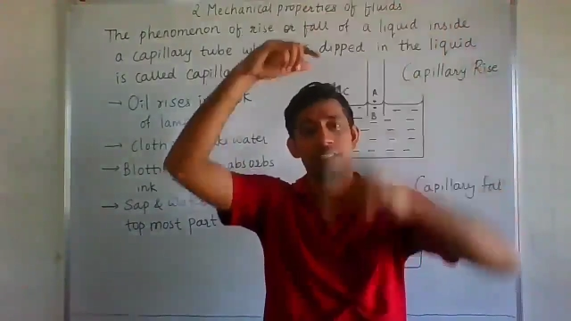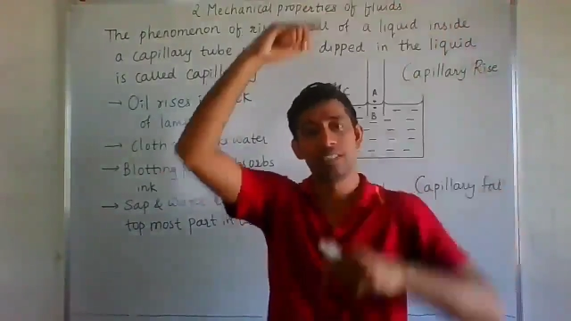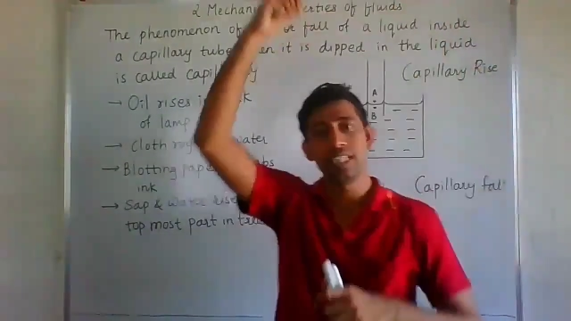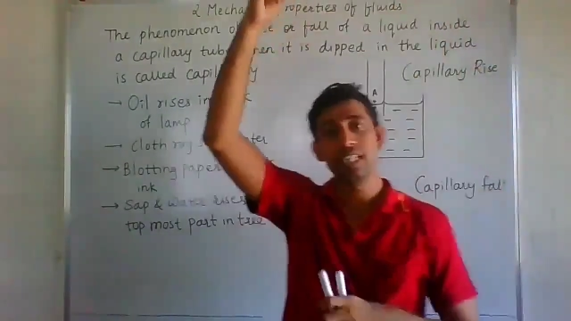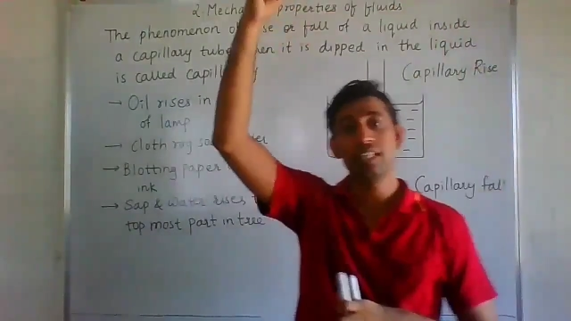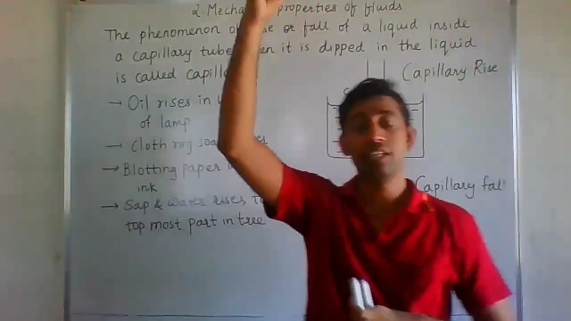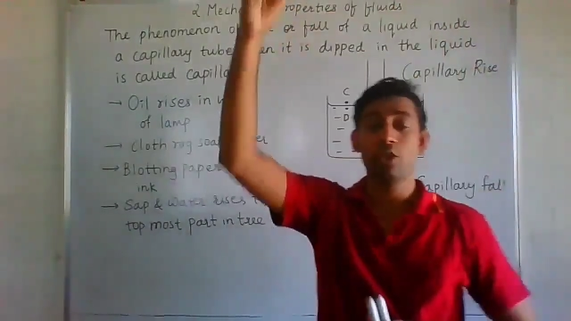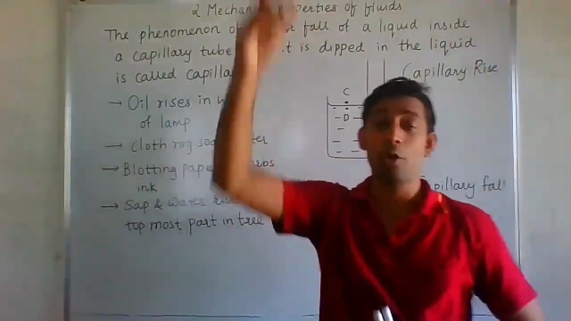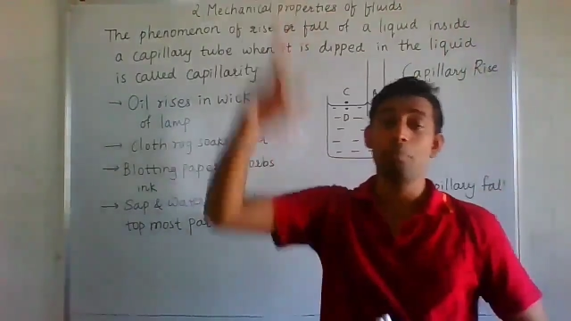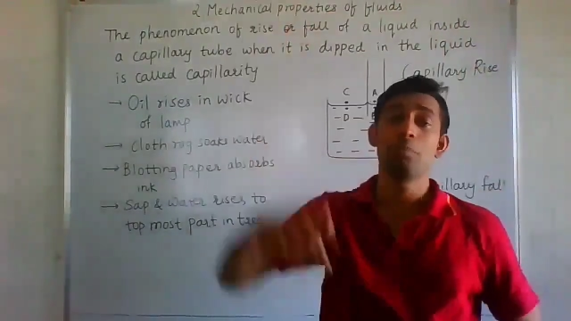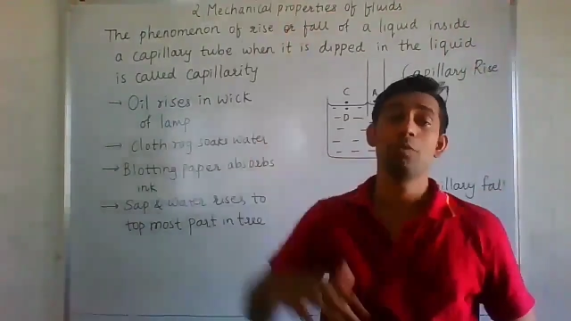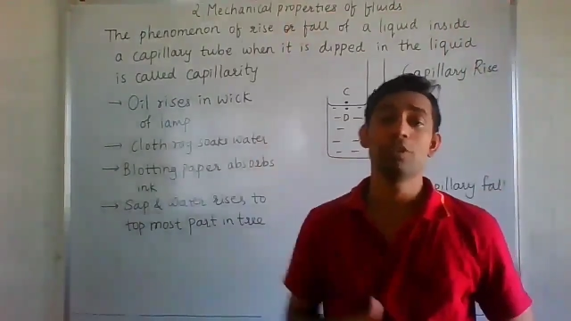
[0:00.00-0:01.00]
till the
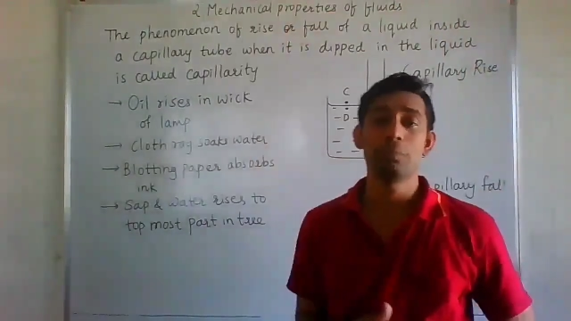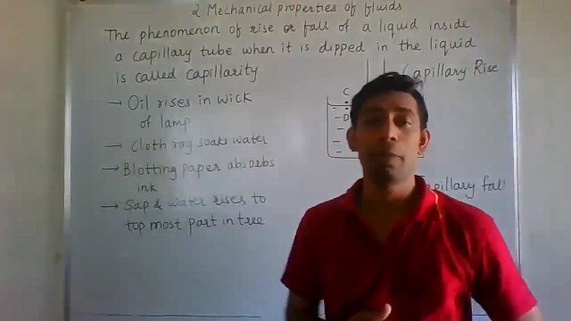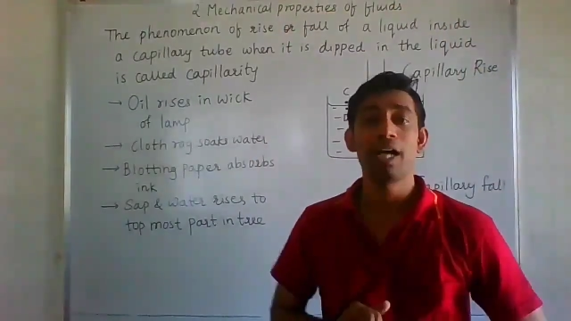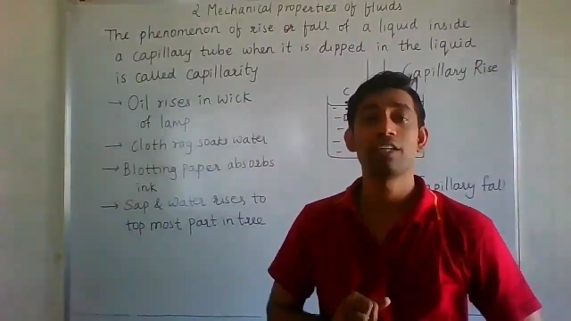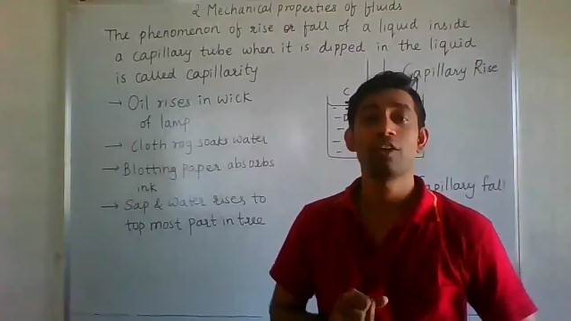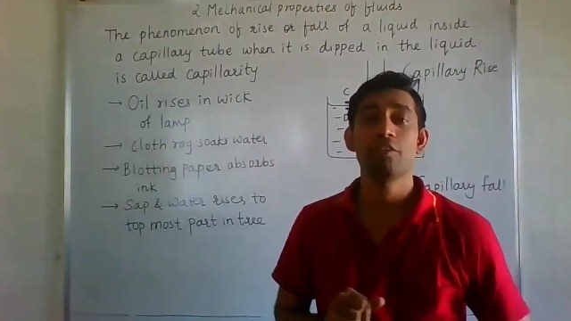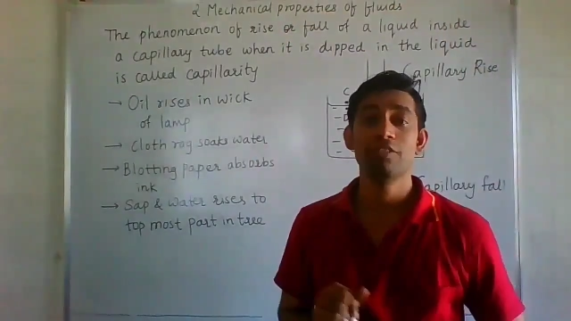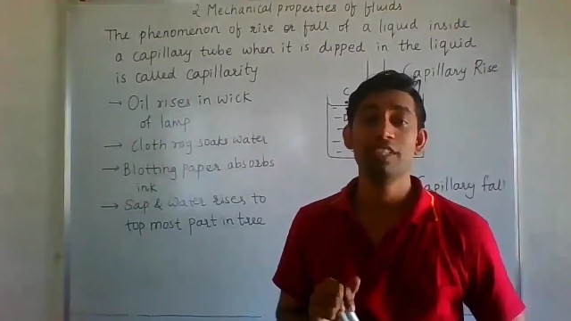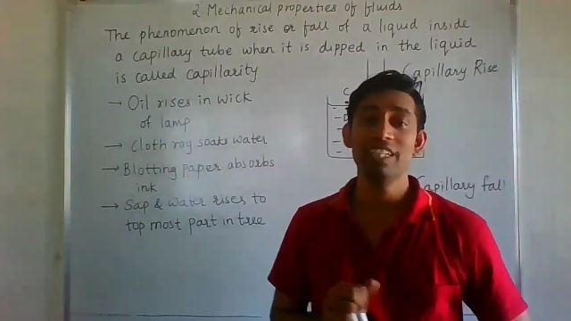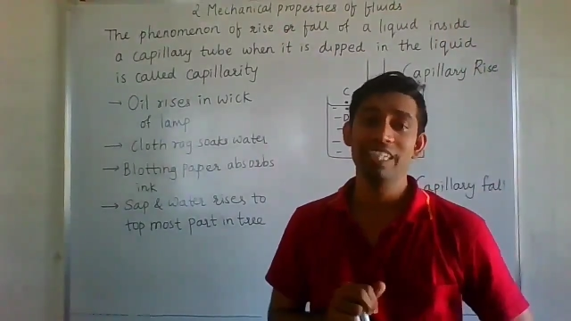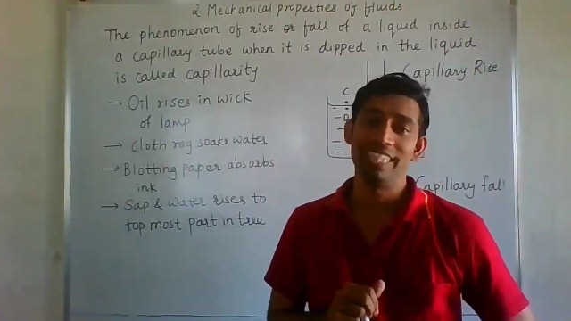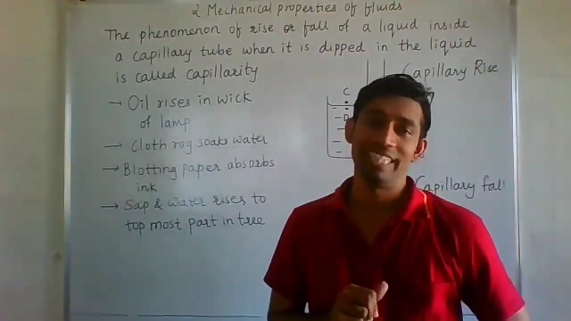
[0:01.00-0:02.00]
topmost part of
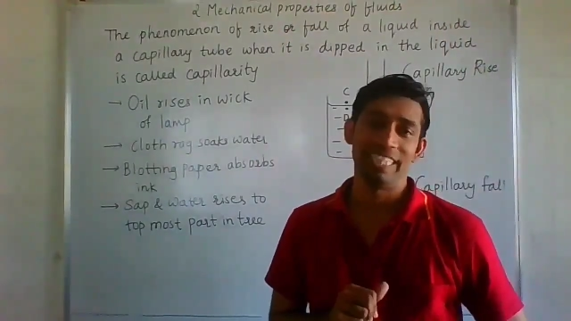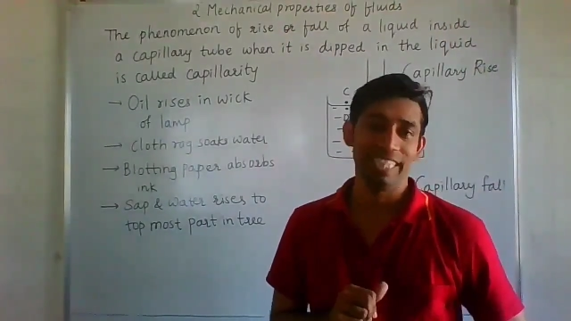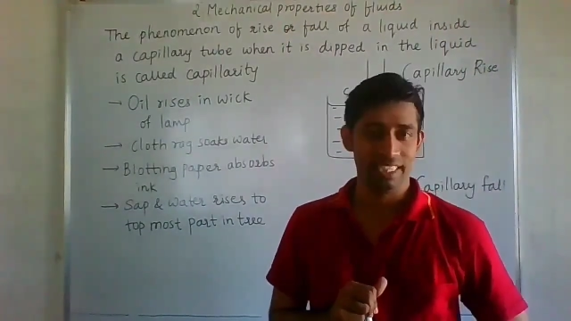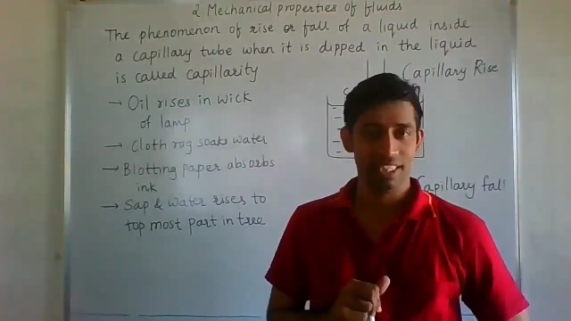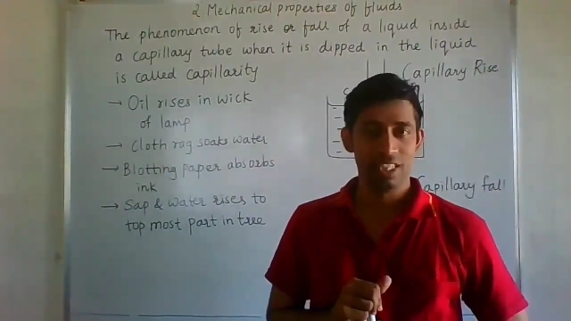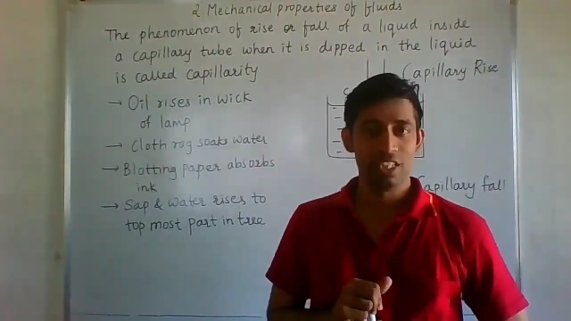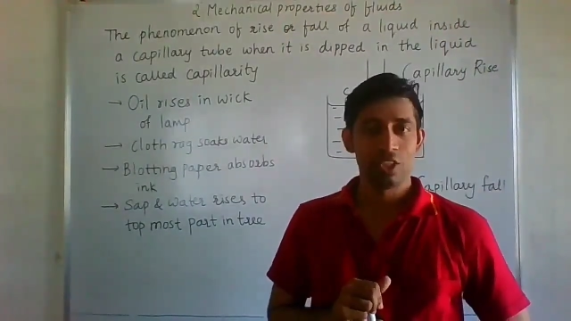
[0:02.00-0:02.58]
the tree.